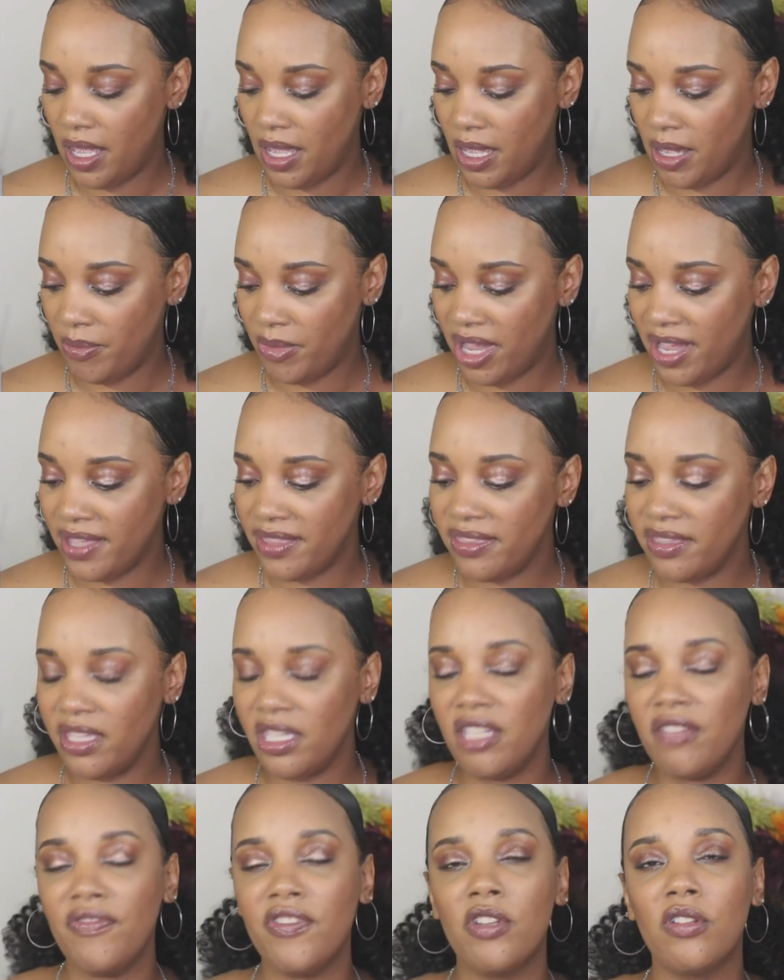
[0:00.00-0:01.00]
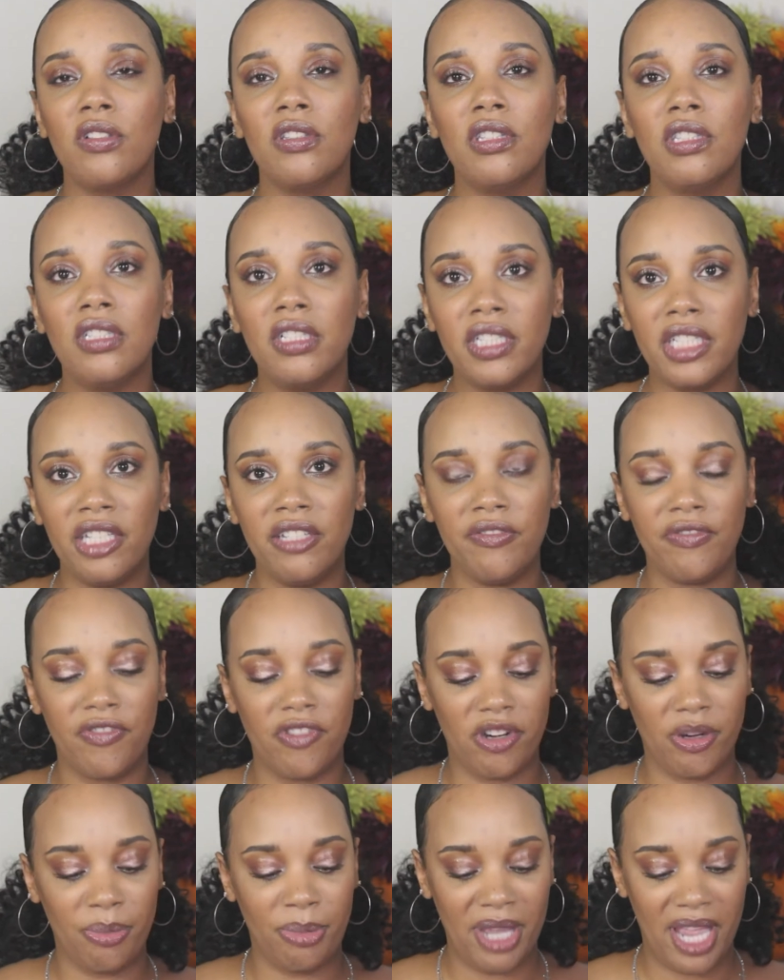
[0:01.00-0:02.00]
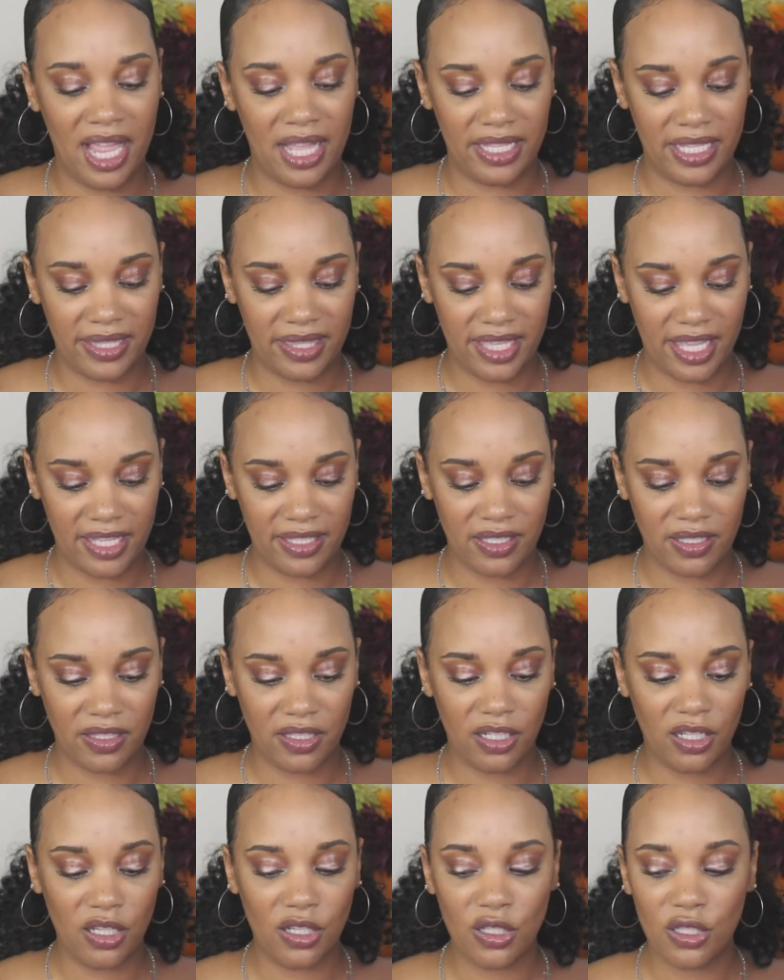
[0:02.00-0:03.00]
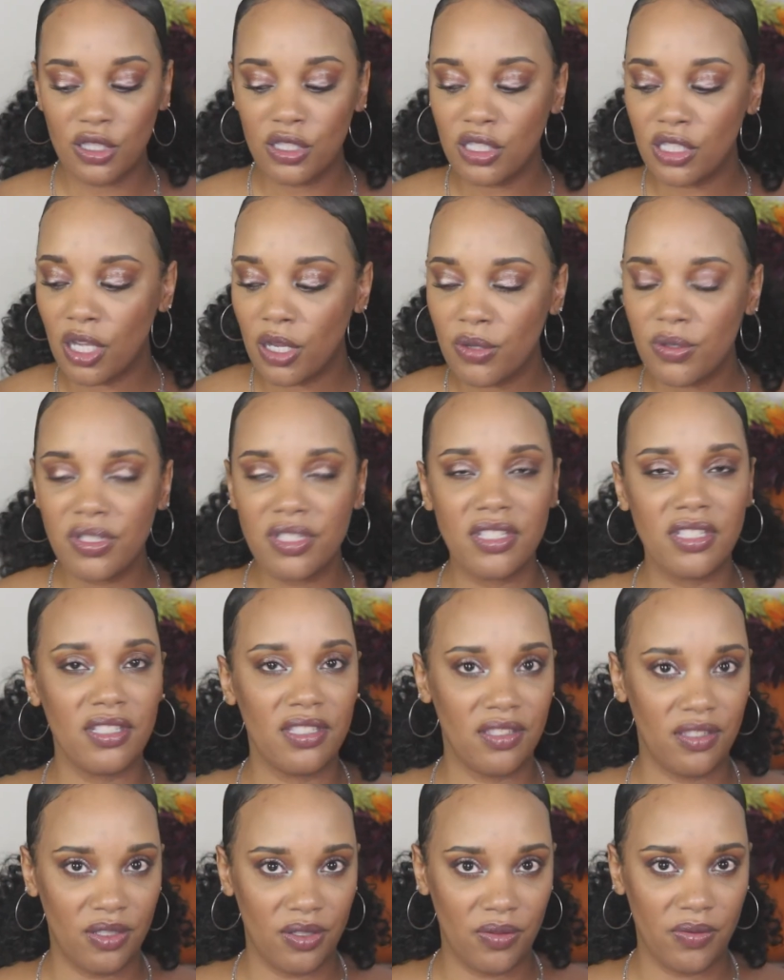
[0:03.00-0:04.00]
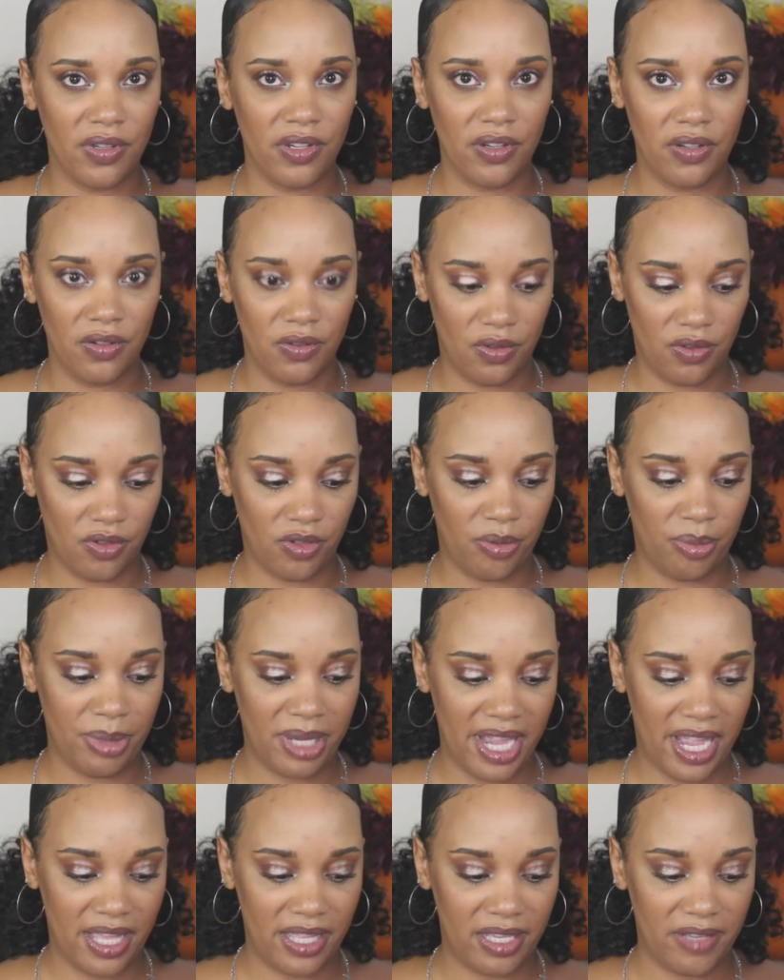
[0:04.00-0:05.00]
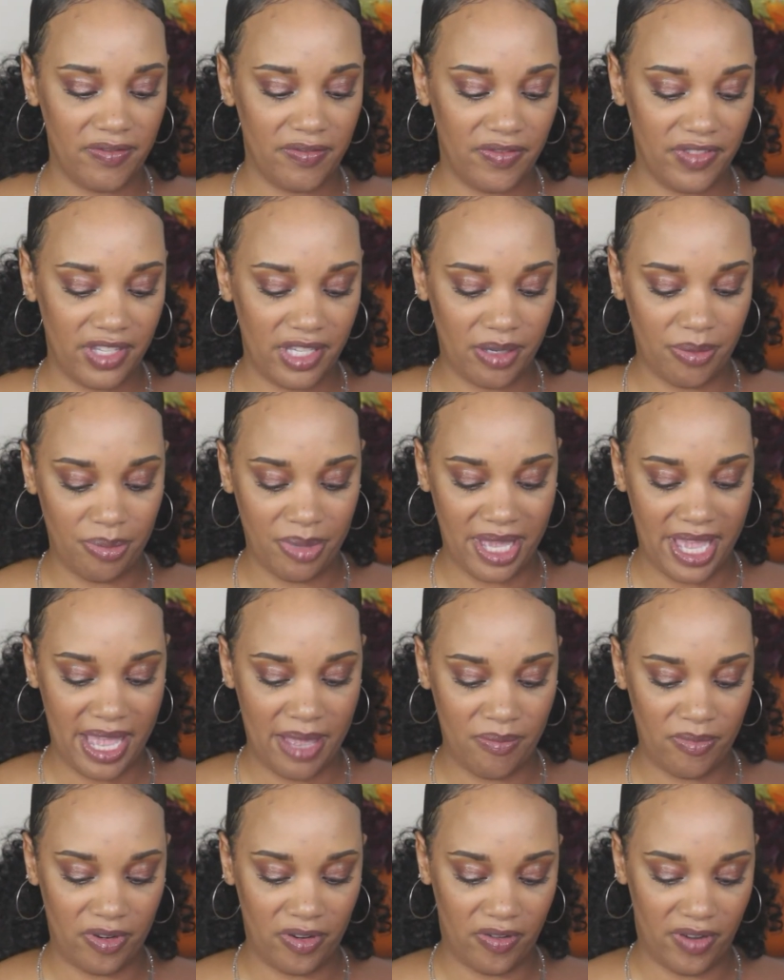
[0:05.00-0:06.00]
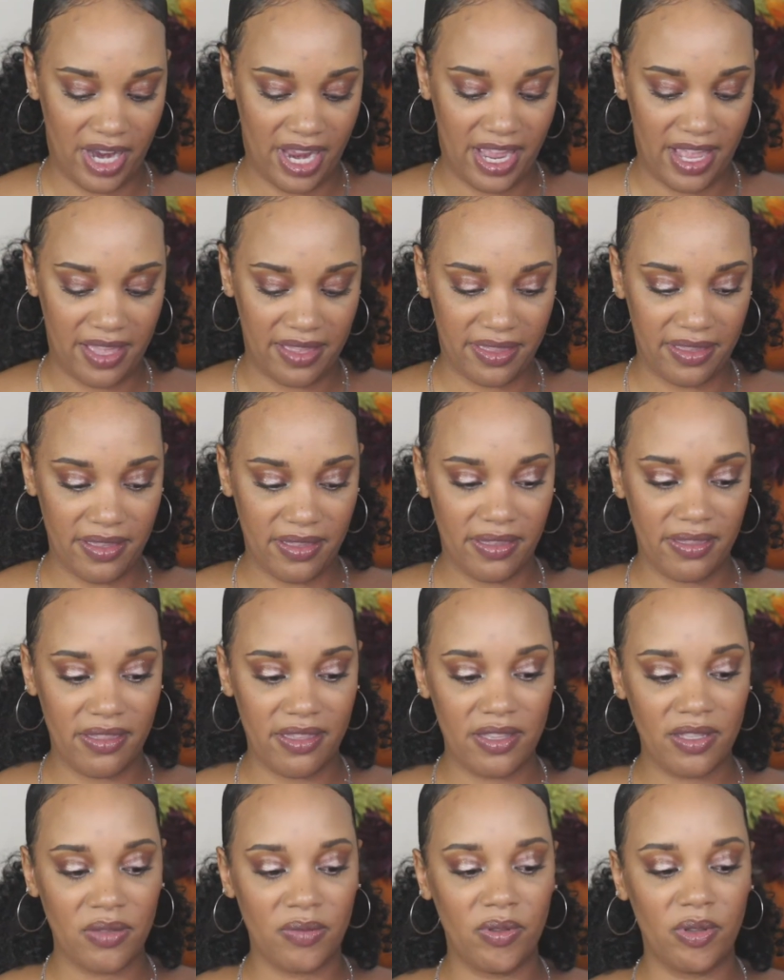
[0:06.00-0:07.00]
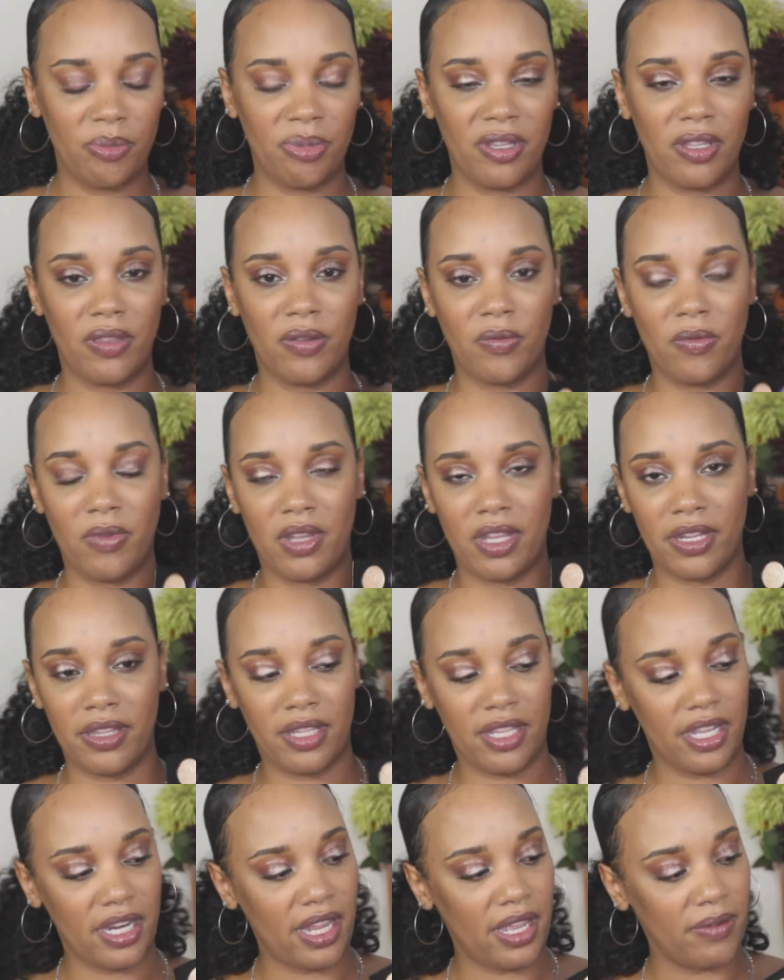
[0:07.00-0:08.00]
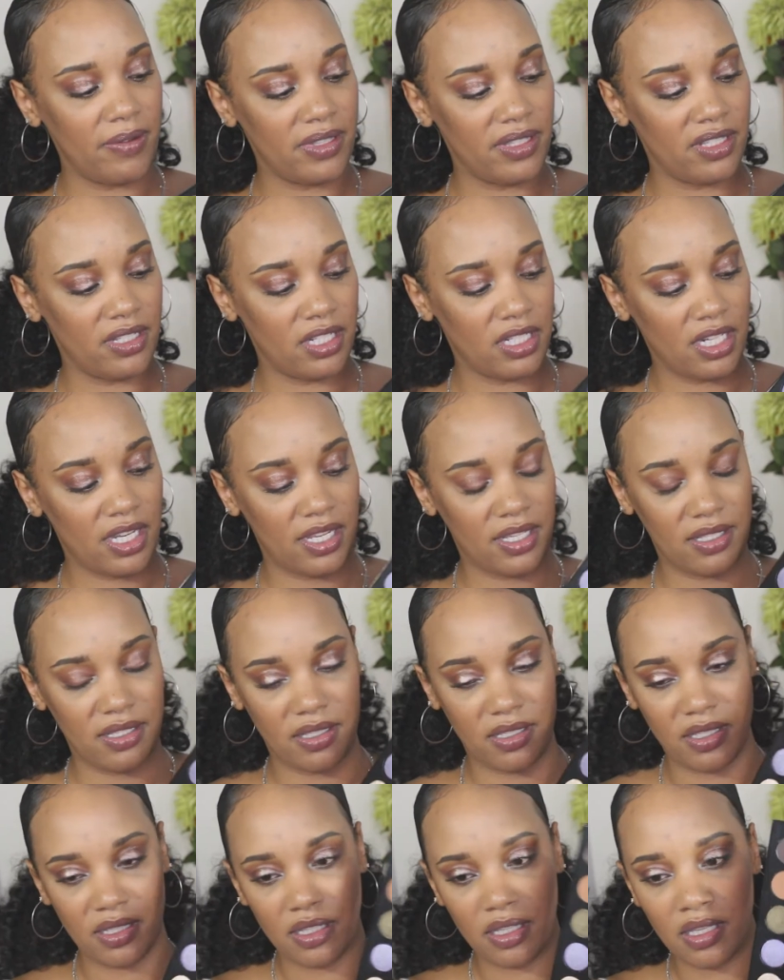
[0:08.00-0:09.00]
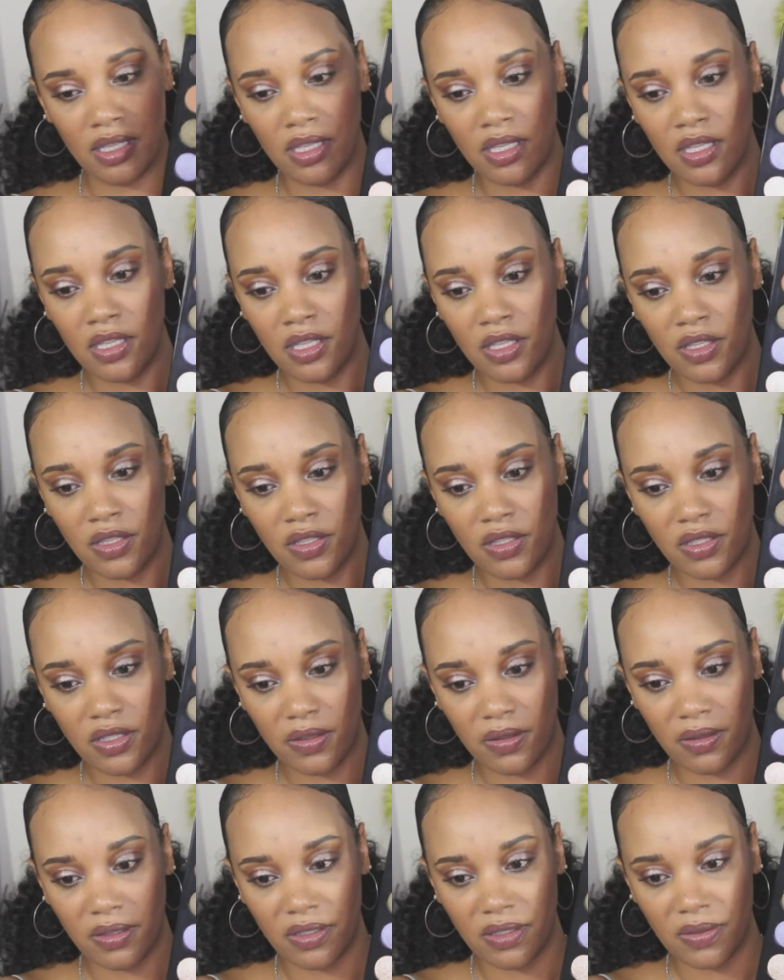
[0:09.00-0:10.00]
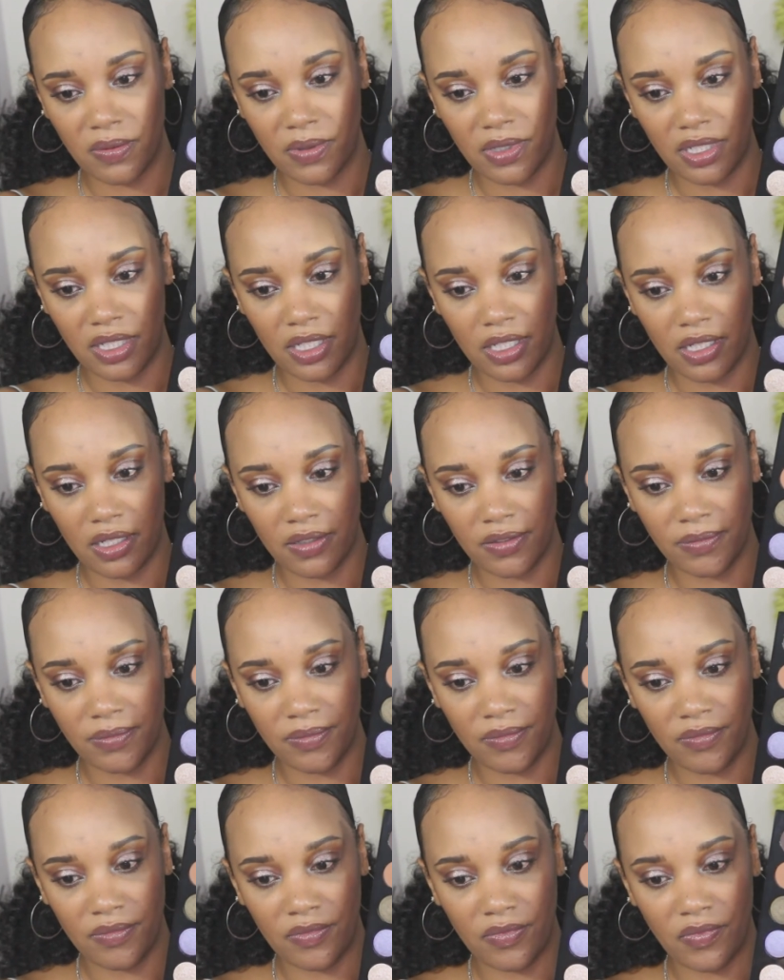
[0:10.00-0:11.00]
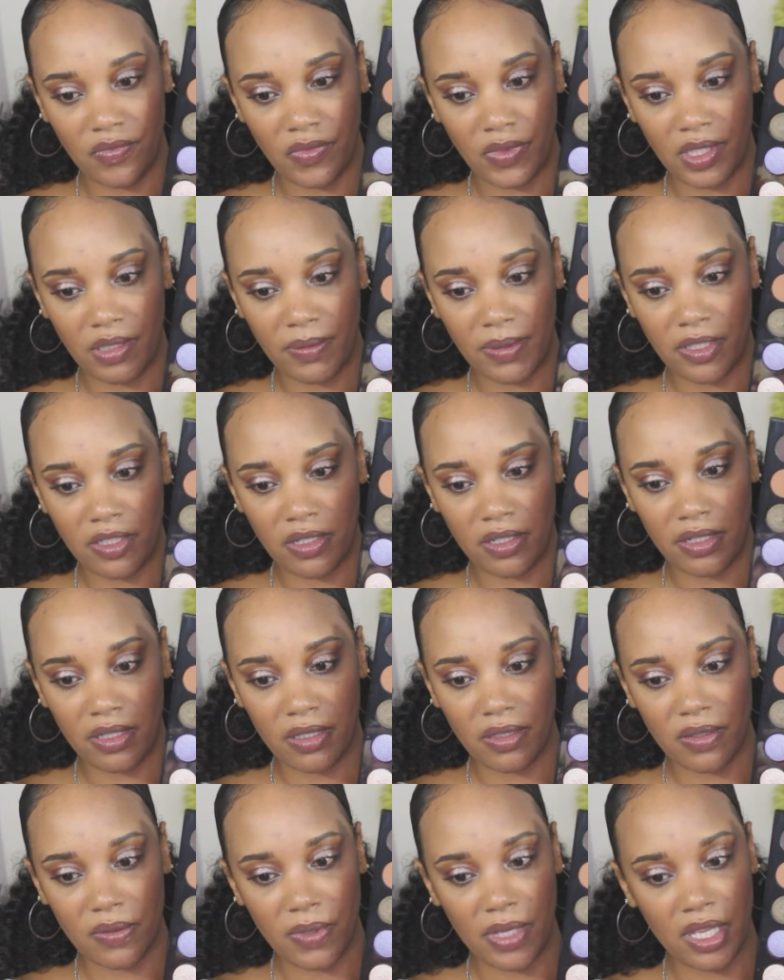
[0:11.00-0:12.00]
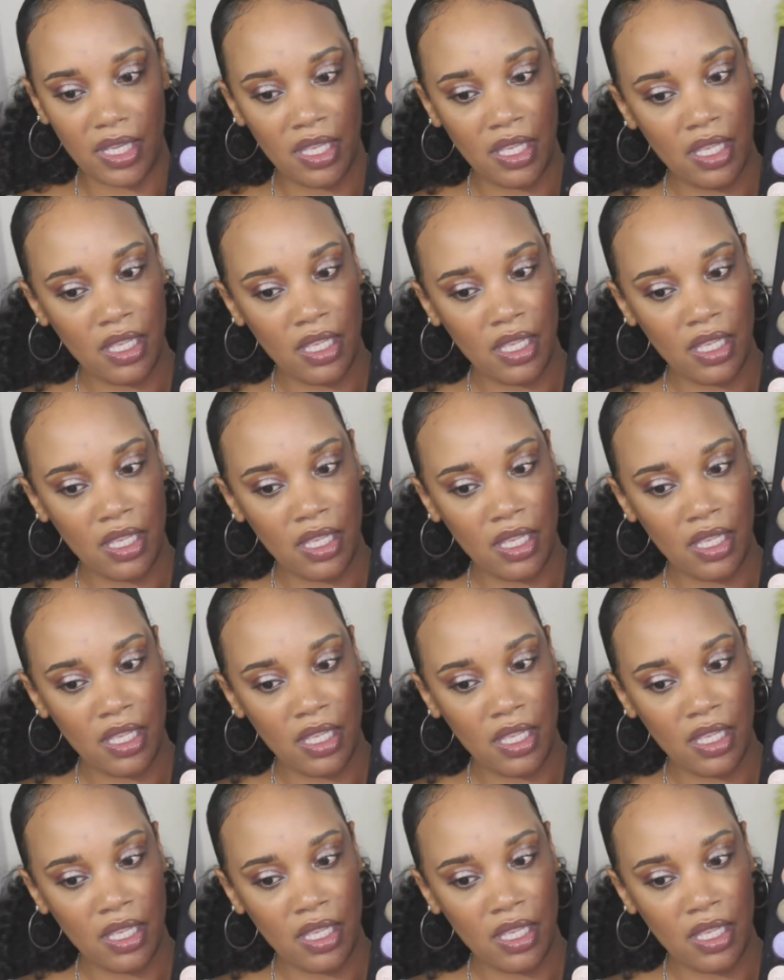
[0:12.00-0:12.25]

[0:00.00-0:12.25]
Um, I think if you're looking for a palette that's the closest to a neutral palette via Pat McGrath, this would be the one that I would suggest. So this one here. Let me turn it this way.